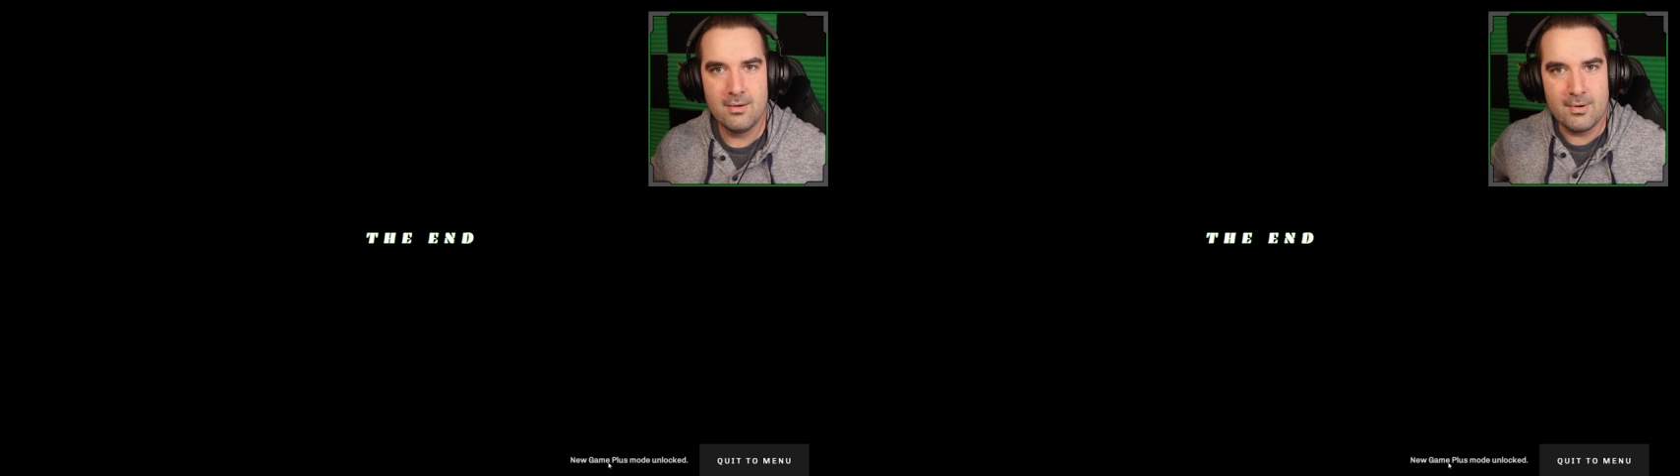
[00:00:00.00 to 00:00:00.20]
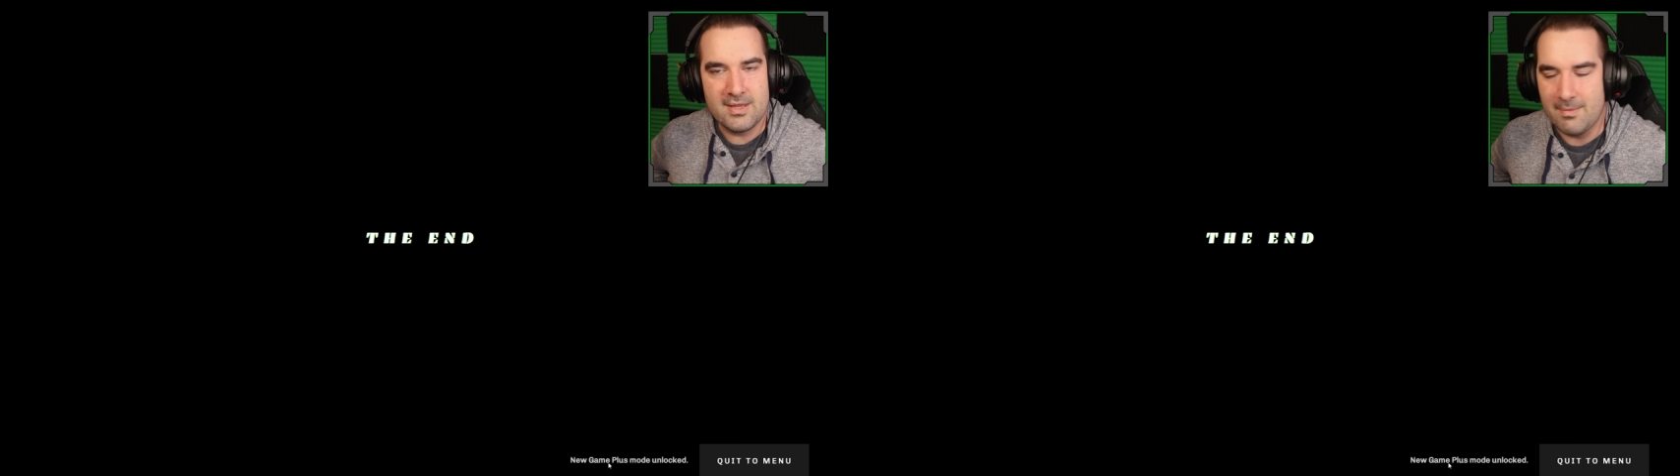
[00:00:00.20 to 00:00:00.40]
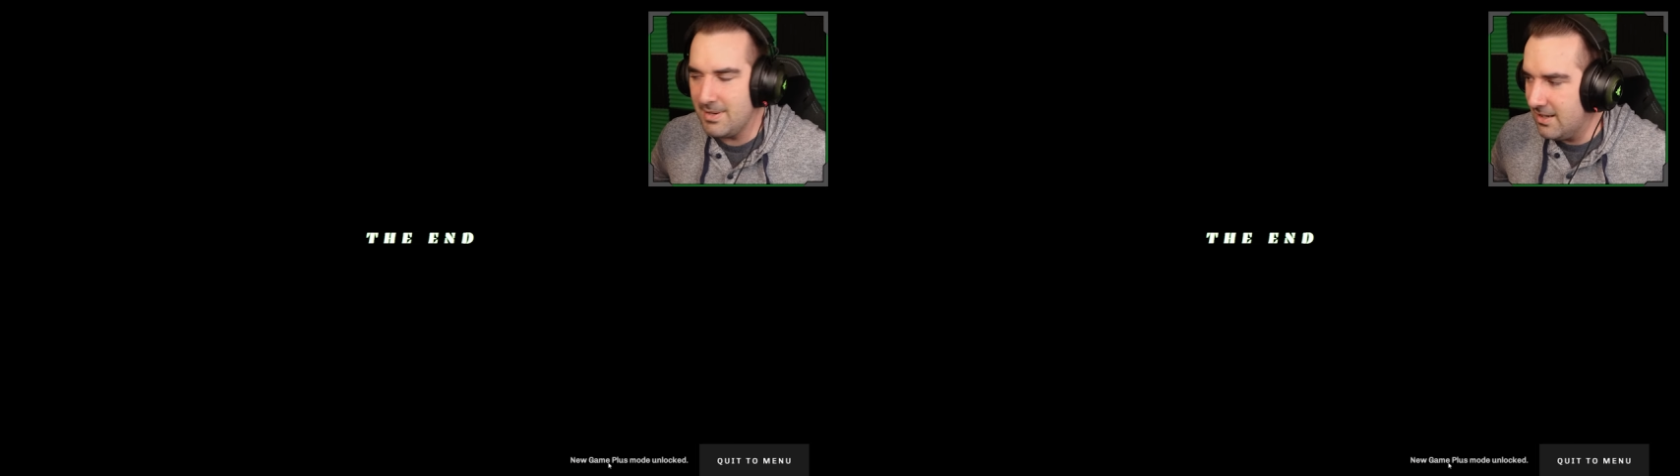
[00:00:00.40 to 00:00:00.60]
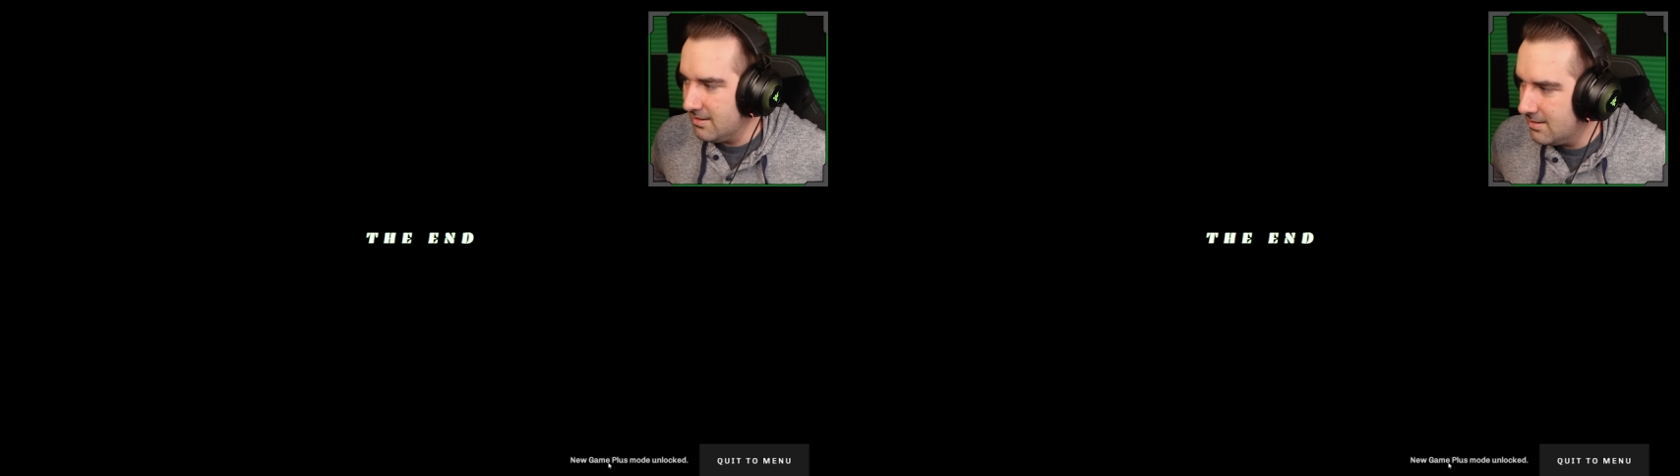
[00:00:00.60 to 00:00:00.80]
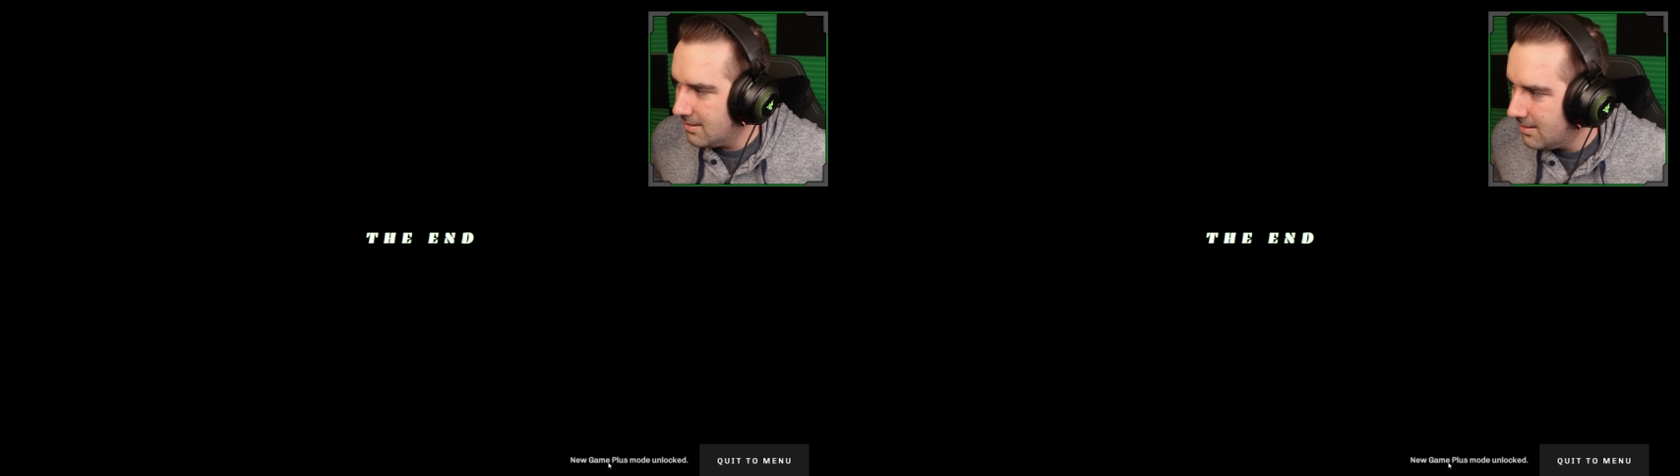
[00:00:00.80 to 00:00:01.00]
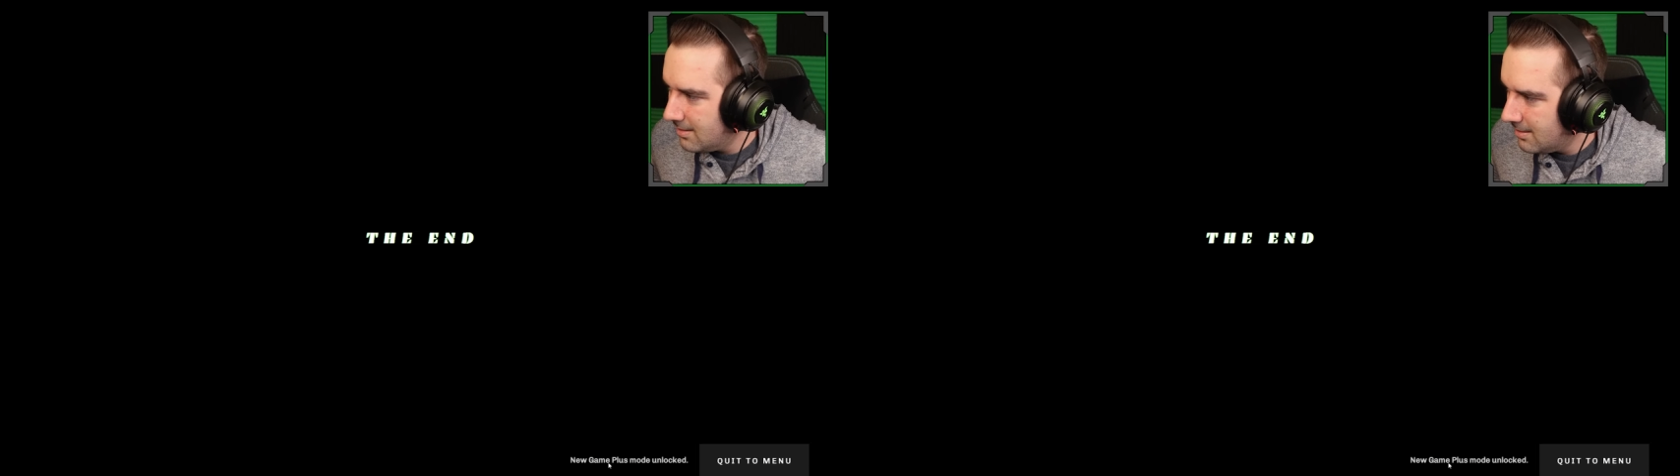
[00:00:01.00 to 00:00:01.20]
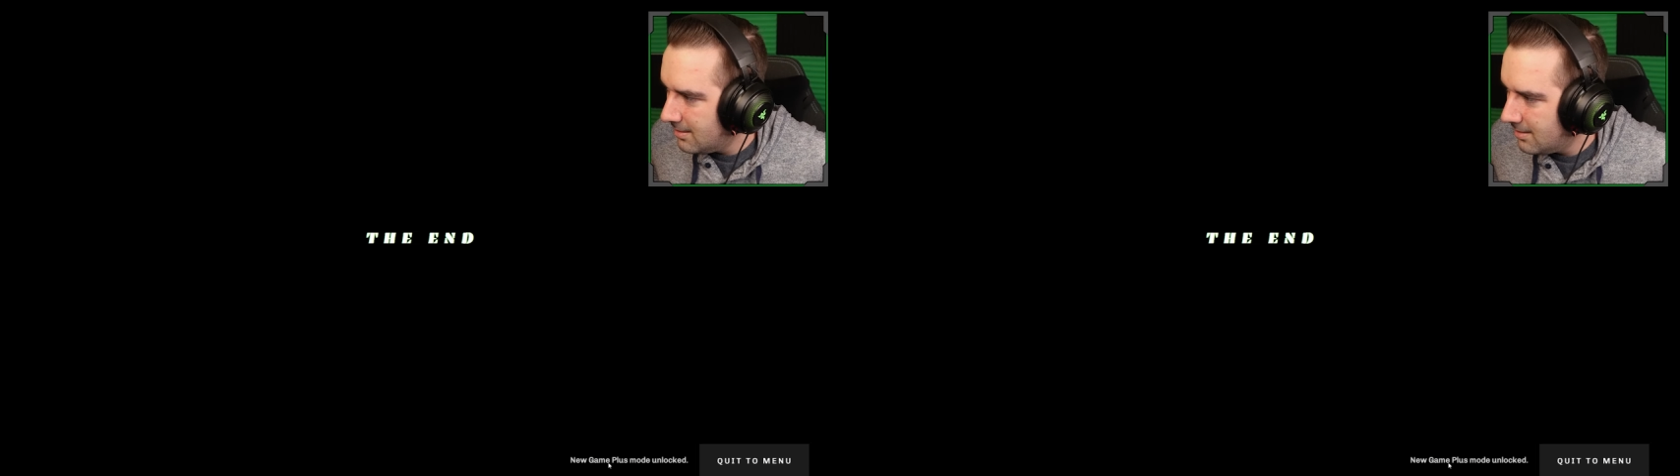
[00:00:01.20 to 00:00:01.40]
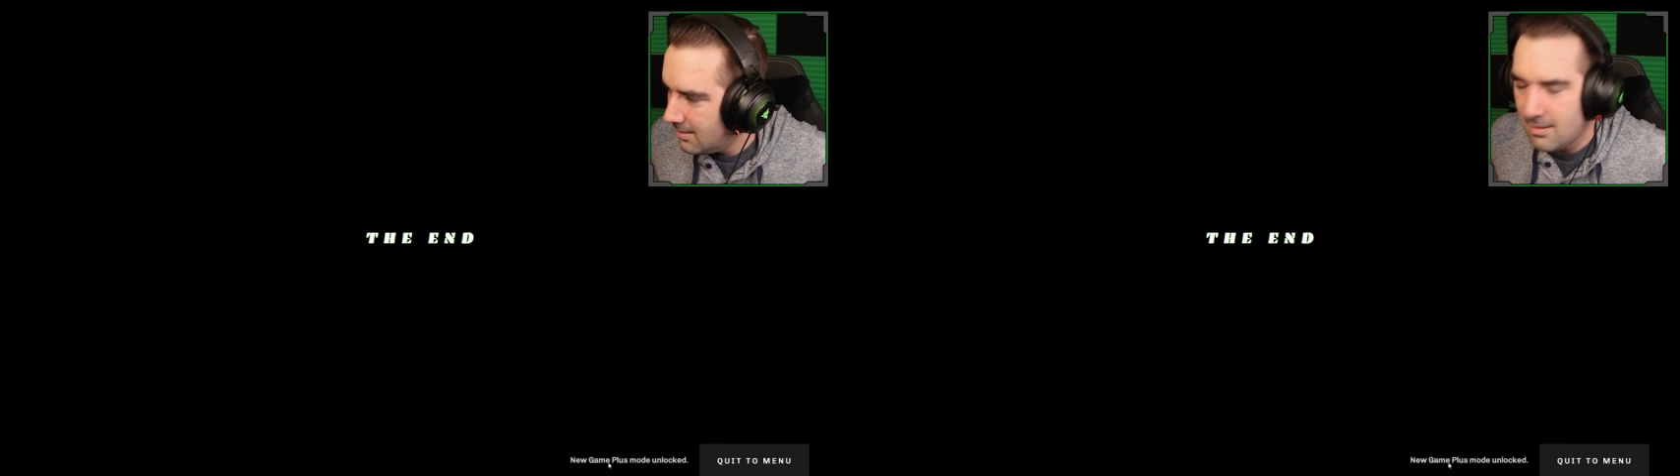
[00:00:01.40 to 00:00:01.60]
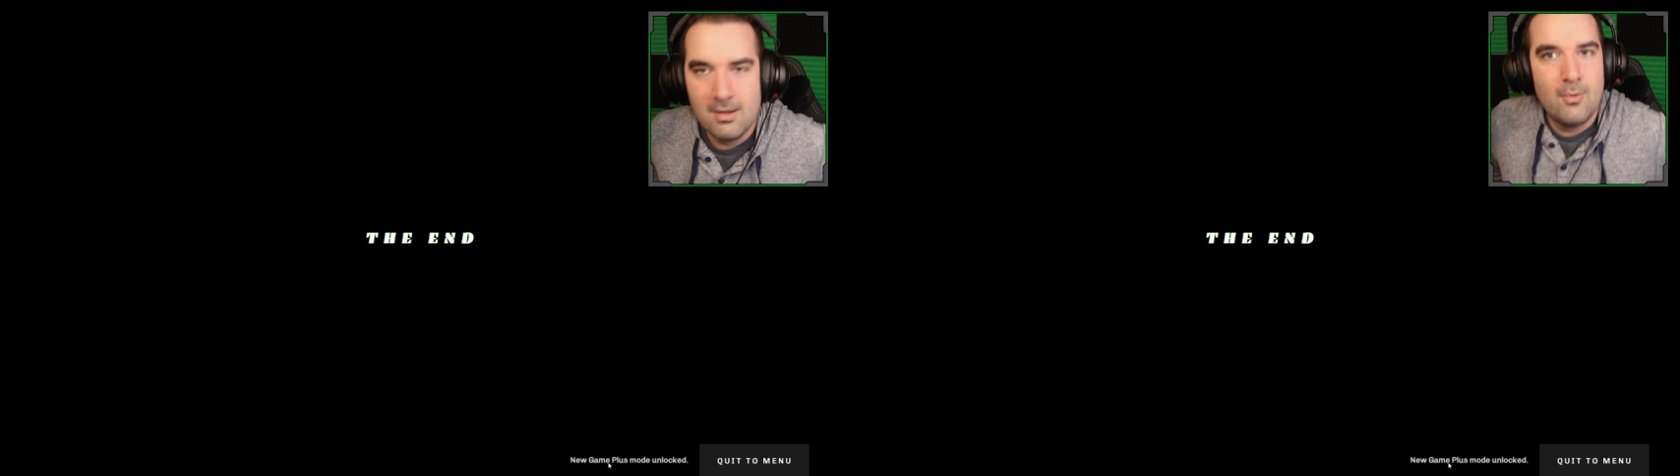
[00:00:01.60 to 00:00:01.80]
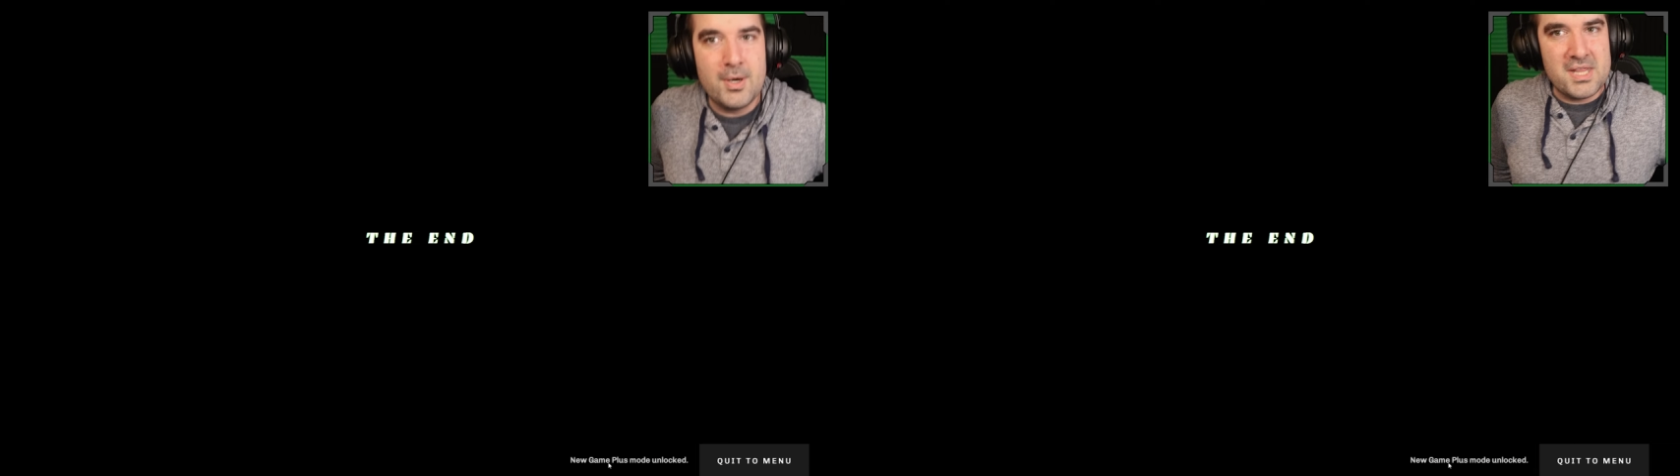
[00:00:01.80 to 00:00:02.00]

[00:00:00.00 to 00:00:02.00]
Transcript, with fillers: What did that mean? What